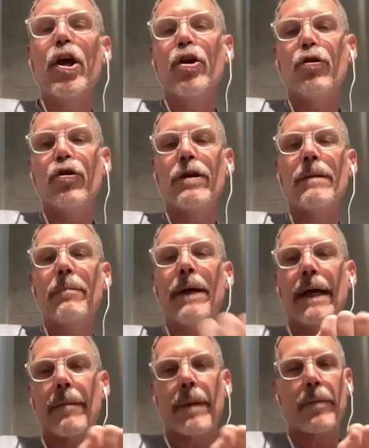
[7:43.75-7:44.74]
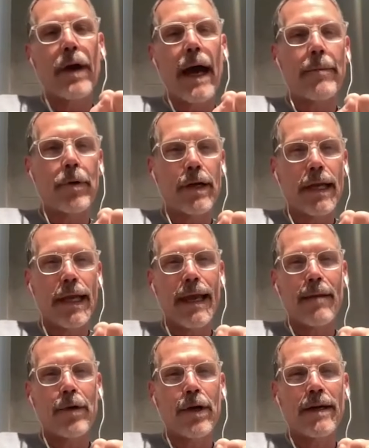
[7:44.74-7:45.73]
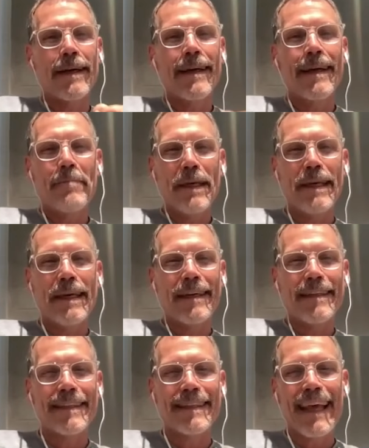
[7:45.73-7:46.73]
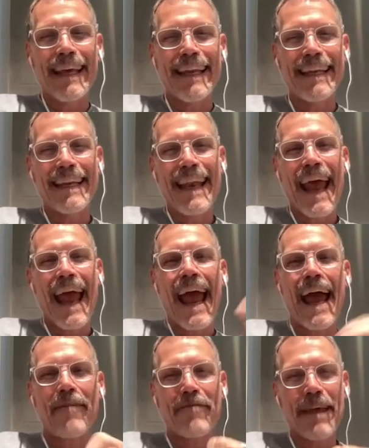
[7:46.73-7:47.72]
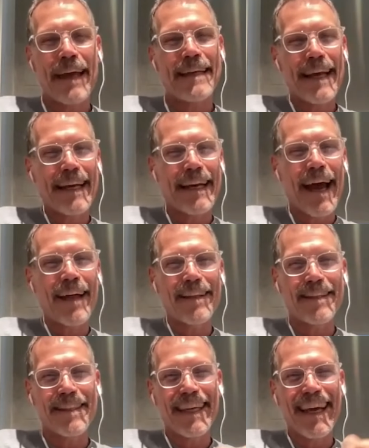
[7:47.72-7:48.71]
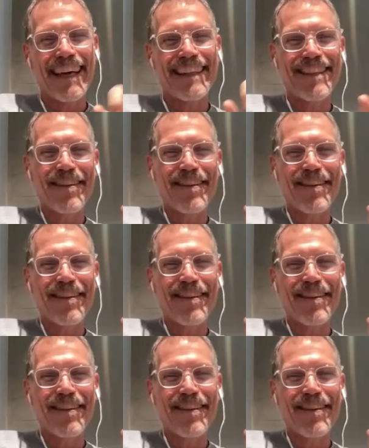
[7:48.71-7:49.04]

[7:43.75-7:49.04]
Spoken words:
you couldn't pick up a prop on camera because they didn't have that technology yet.